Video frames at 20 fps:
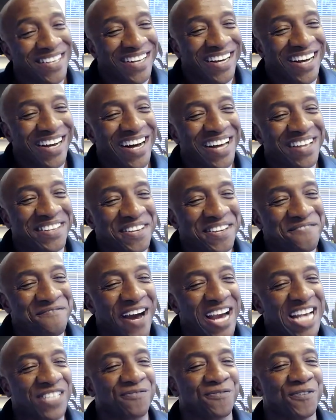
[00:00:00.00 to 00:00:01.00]
The
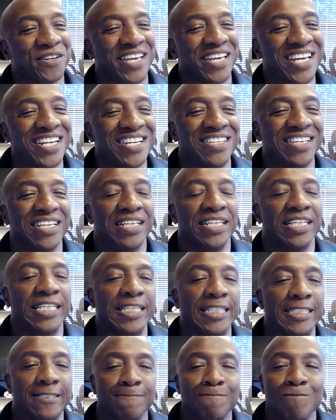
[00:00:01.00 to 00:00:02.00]
advice for Kennedy
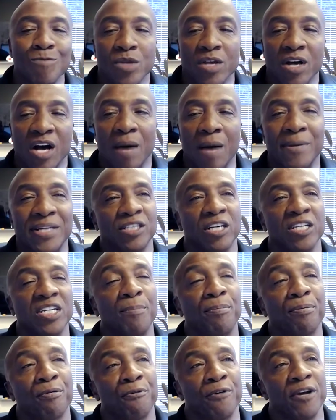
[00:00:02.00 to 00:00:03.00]
is it's on the
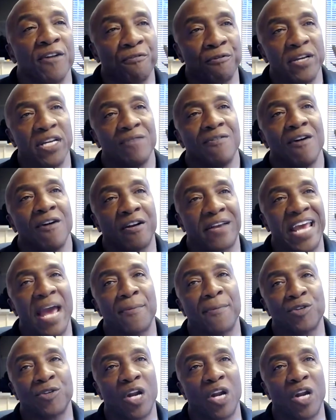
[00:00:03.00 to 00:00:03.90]
periphery of our campus.